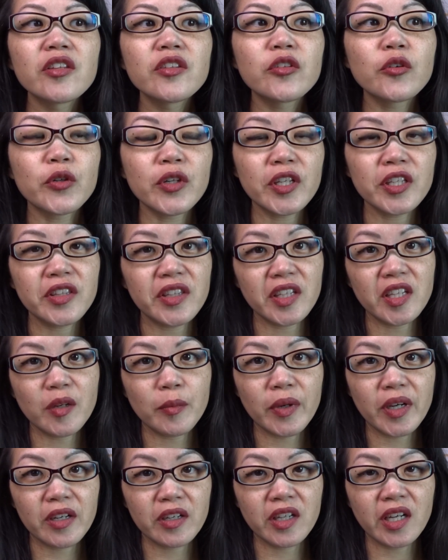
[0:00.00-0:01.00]
The only thing
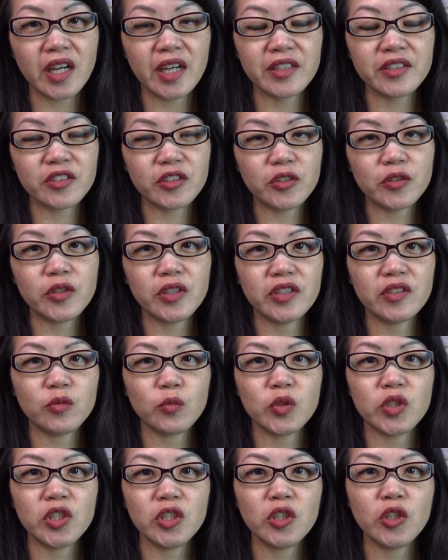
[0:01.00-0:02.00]
about Costco
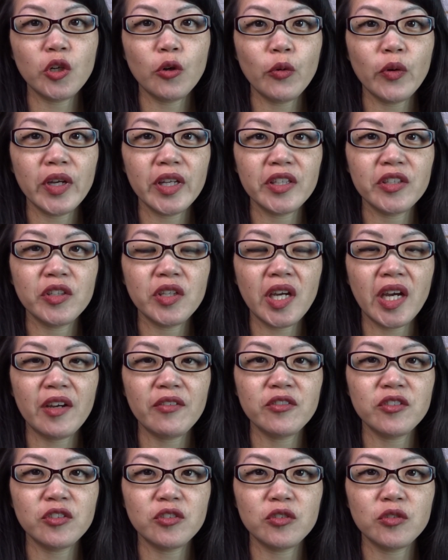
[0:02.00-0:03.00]
is when you go in, you
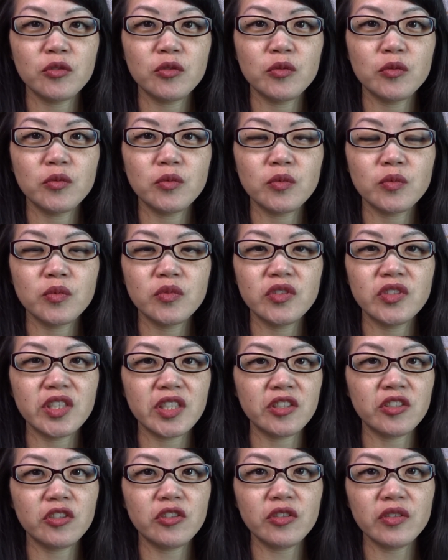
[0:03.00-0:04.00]
have to
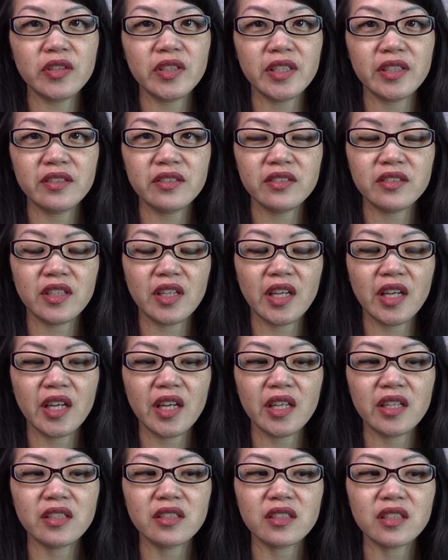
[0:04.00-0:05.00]
stick to your list,
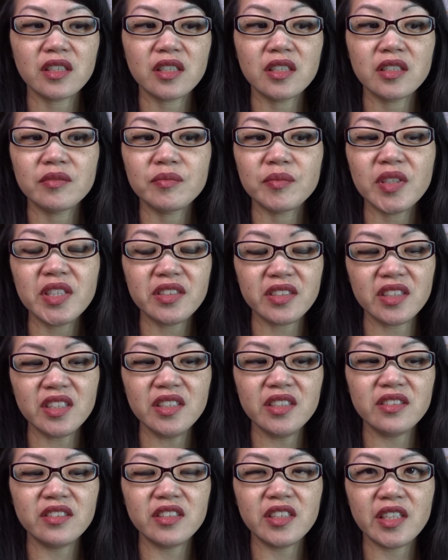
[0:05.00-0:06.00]
and it's
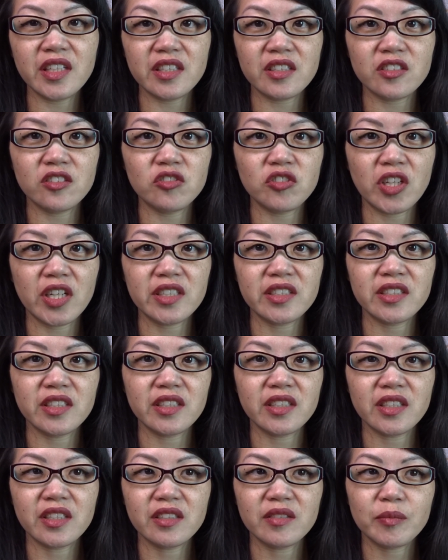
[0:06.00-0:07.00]
easy to get
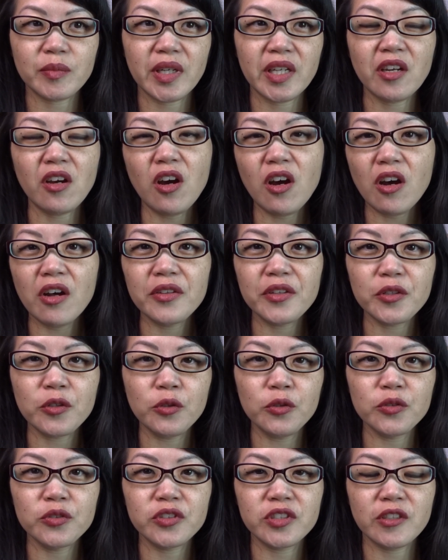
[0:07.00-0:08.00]
distracted by all the
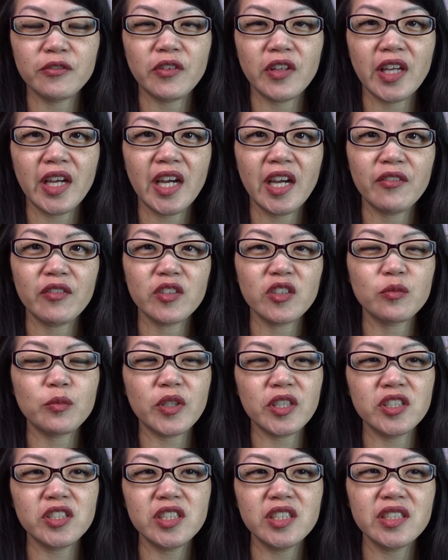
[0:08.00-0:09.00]
cool stuff they have,
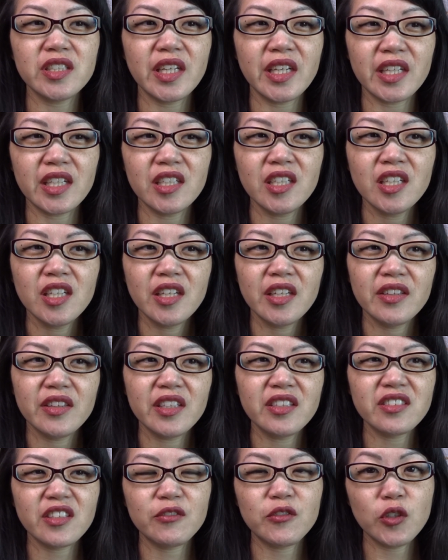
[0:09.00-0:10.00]
especially like
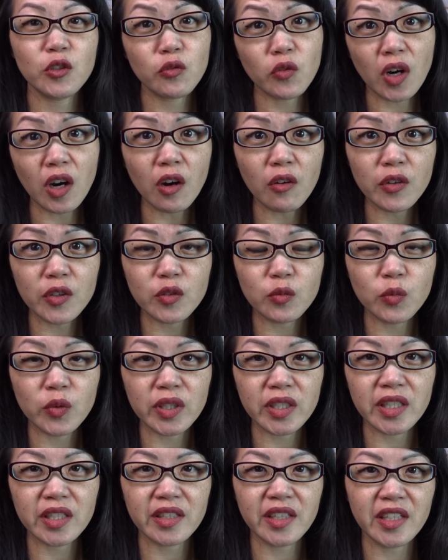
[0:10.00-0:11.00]
things that you've always
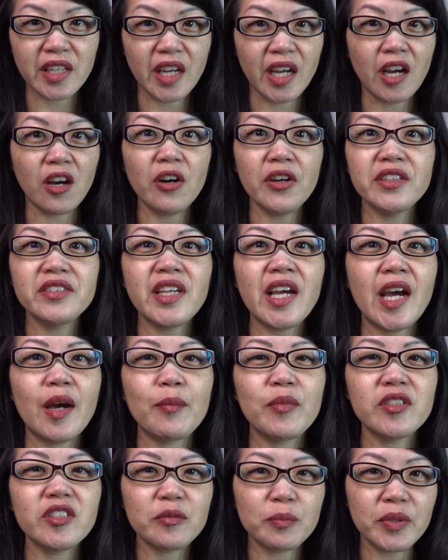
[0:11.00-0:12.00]
wanted. They always
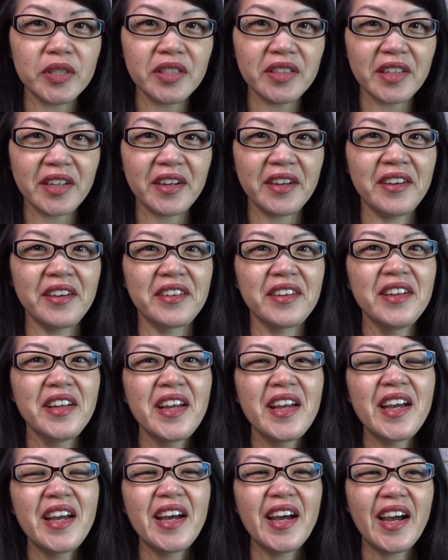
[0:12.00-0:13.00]
happen to be there.
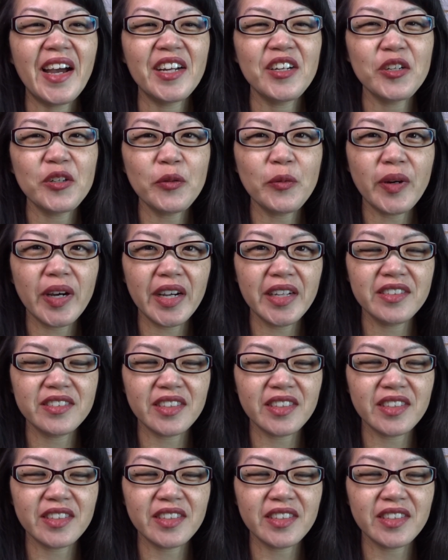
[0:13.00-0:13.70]
I don't know why.